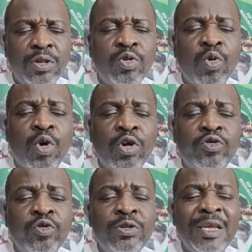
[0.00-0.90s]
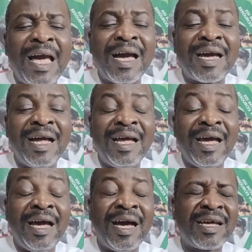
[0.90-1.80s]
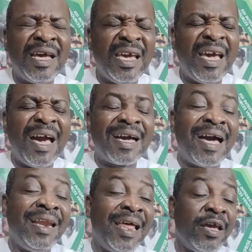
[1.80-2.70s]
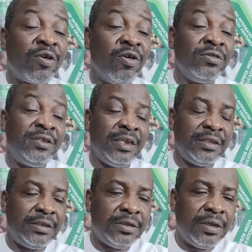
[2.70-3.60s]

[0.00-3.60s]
to control the alkaline content